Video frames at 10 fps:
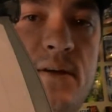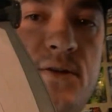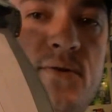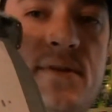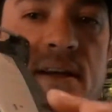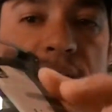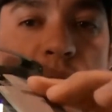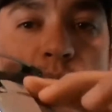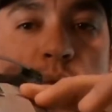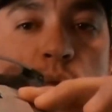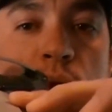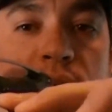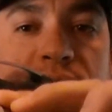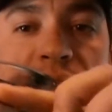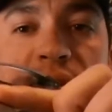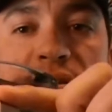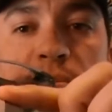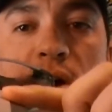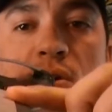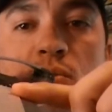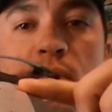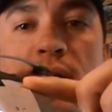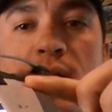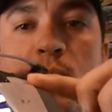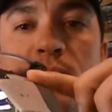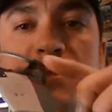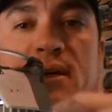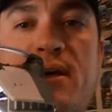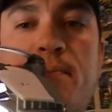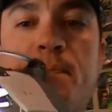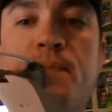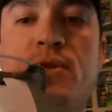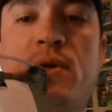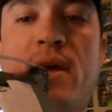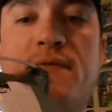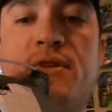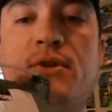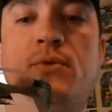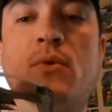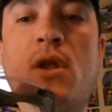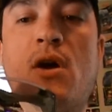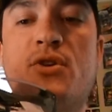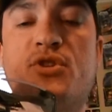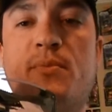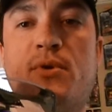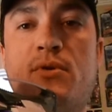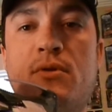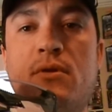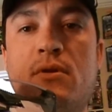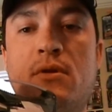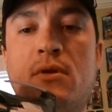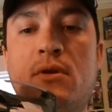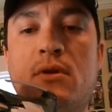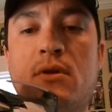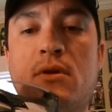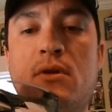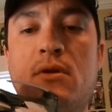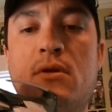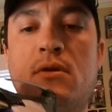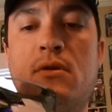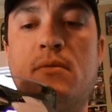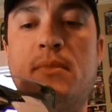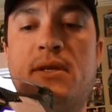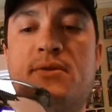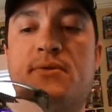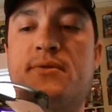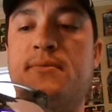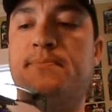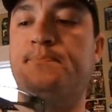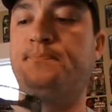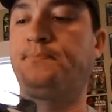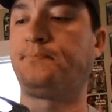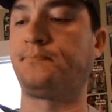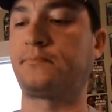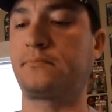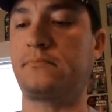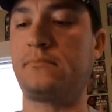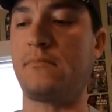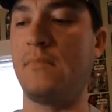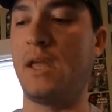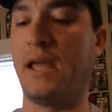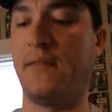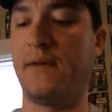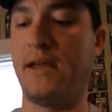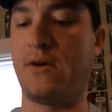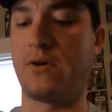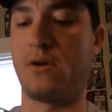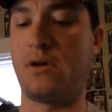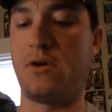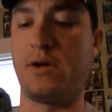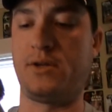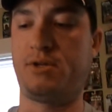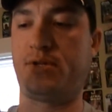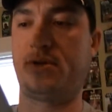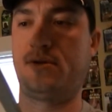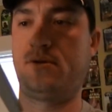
you can see now, when it's in this mode, when it opens up, you have two launchable missiles. And they are launched...